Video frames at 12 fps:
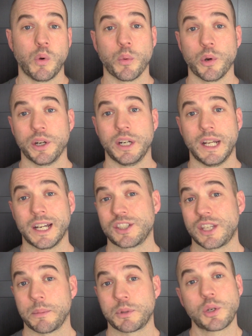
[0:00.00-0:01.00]
where we
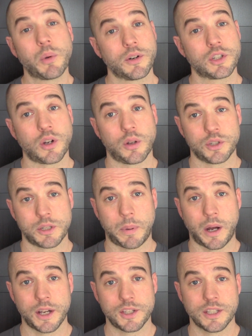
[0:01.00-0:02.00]
accept $200
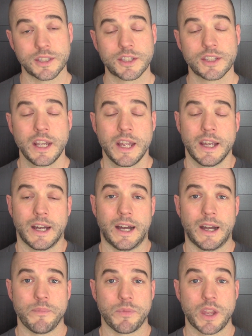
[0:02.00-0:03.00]
deposits
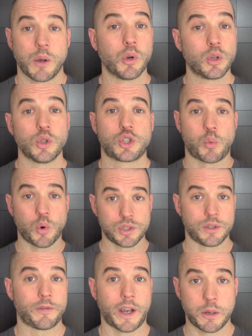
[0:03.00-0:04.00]
um, that will go
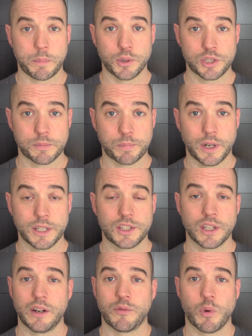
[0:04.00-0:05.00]
towards the final purchase
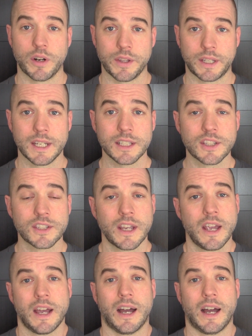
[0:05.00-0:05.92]
price of one of the kits.